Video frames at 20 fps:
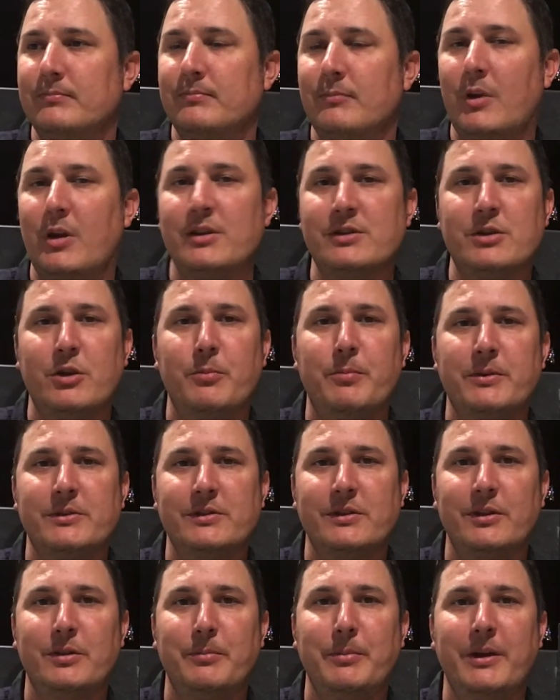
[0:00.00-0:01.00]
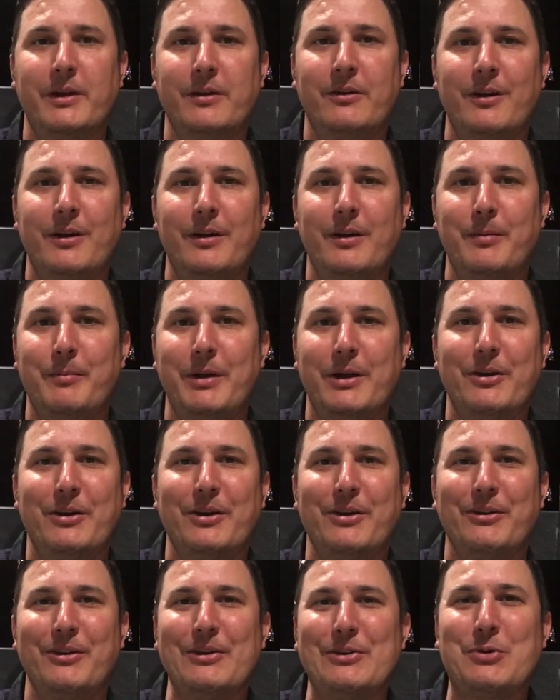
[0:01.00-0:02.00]
let's hope it's going to be a better
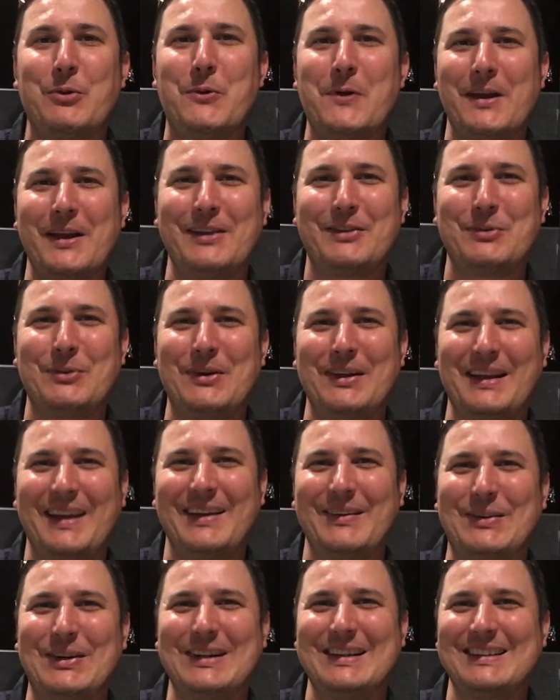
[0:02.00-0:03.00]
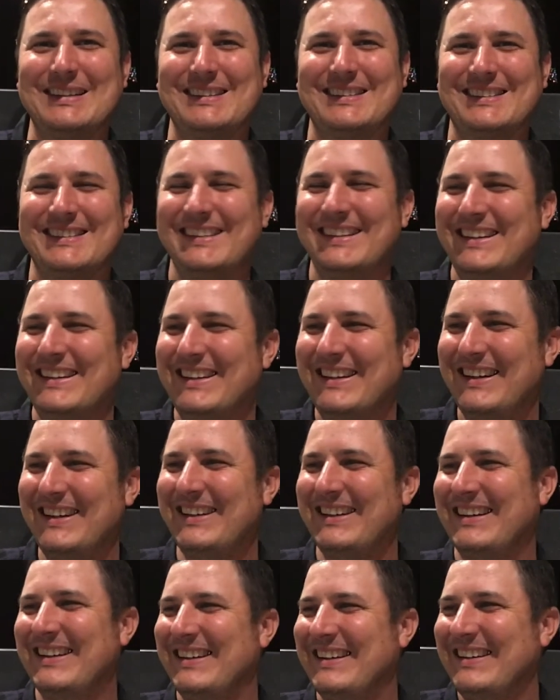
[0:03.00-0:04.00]
year than 2020 was.
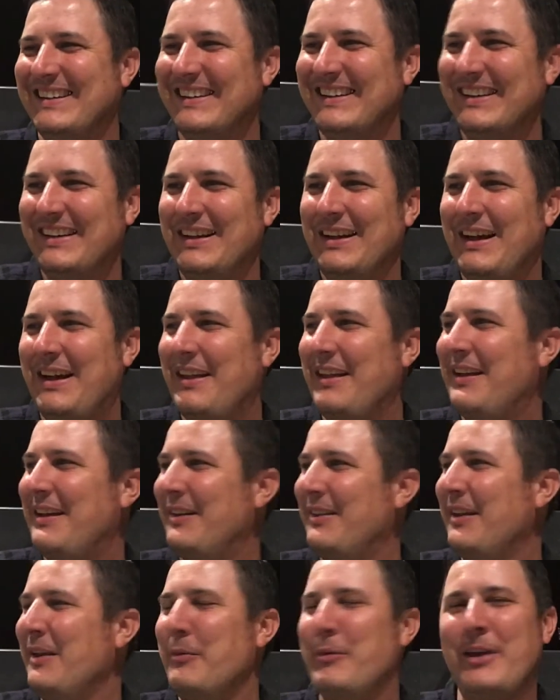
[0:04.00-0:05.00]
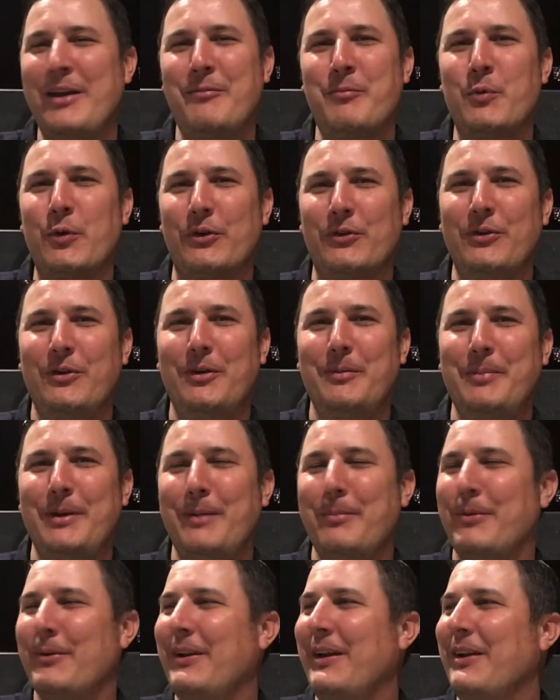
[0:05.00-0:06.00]
I think we have more toilet
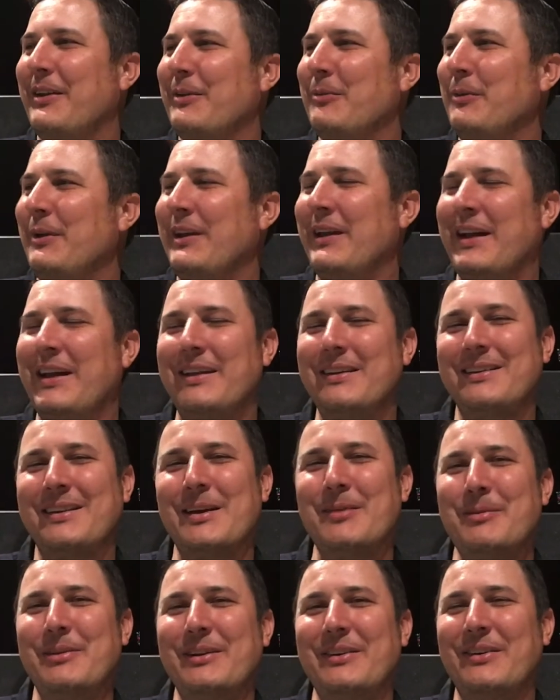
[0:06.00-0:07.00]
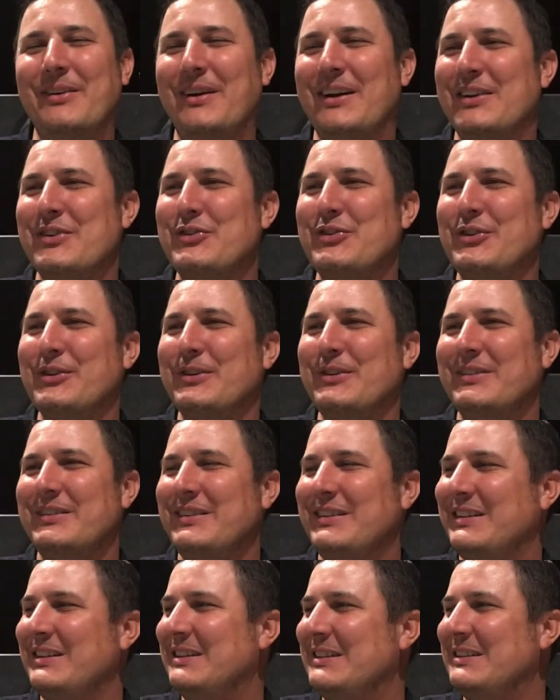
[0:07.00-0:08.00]
paper now than we had coming into last year.
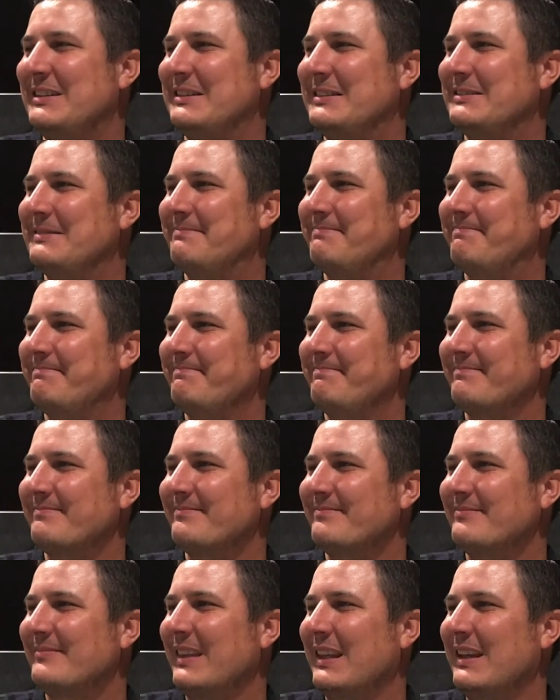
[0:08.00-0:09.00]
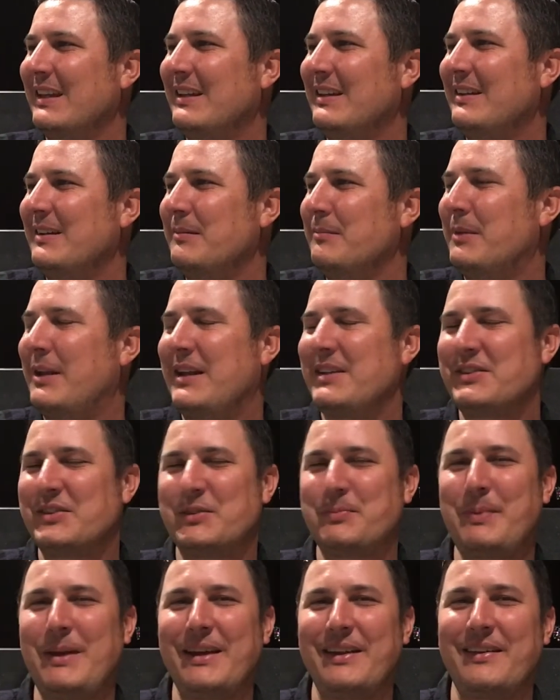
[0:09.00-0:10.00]
But I
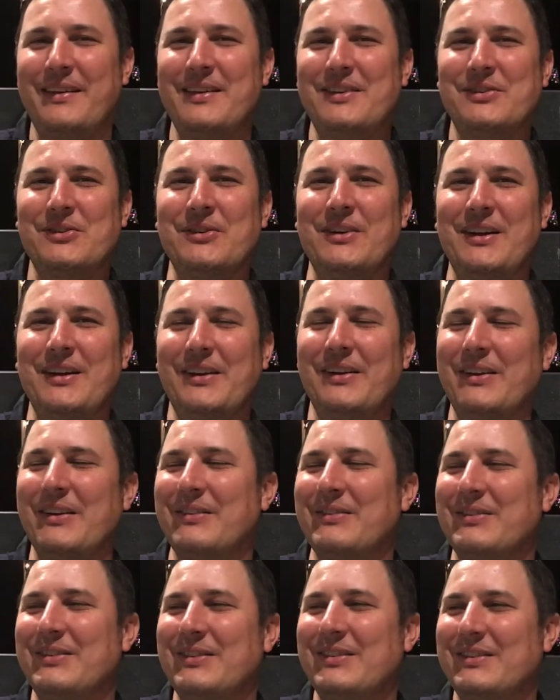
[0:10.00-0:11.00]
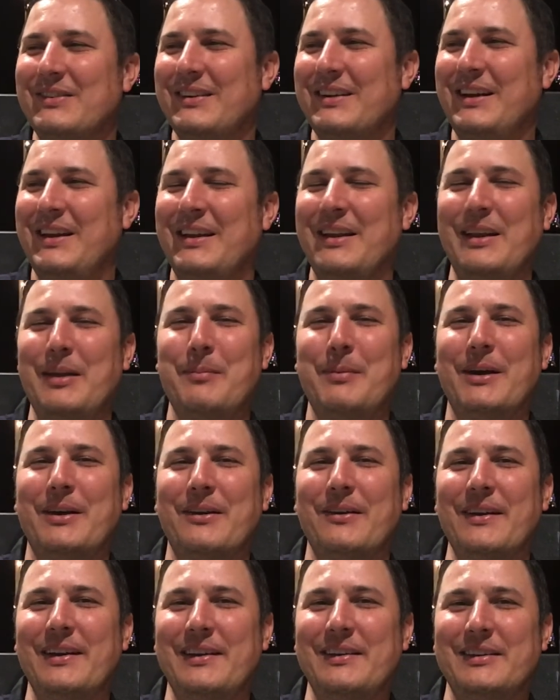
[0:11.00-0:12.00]
suspect things are not going to get any better
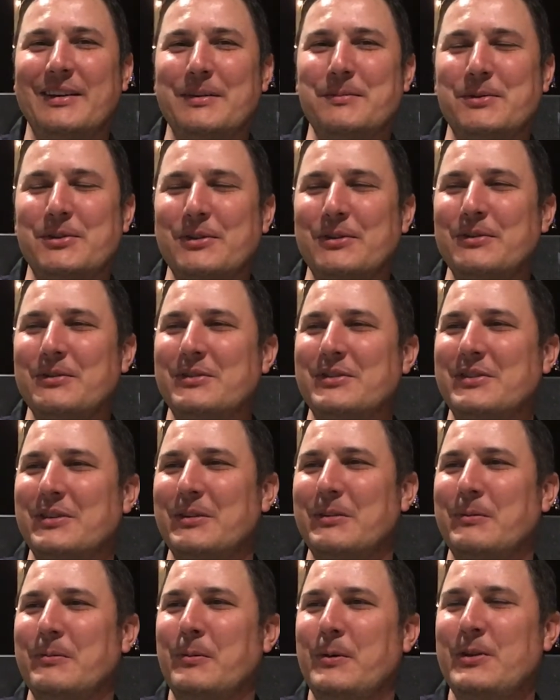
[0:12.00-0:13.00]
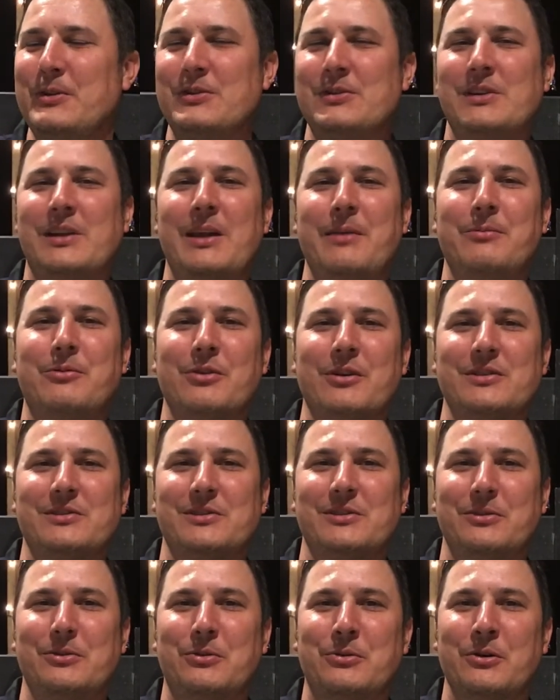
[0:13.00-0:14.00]
anytime soon. So we just keep trusting
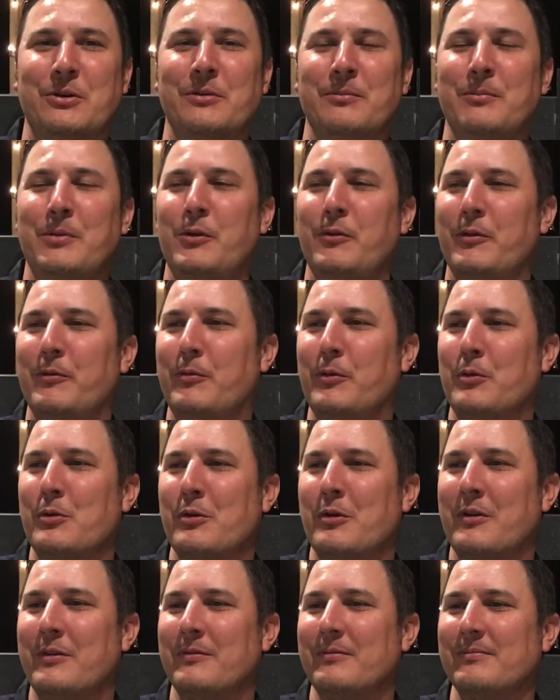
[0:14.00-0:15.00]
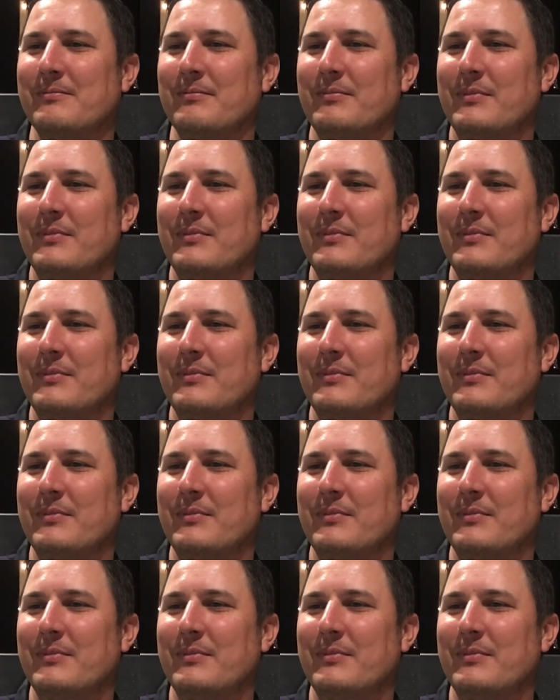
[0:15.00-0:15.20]
the Lord and moving forward and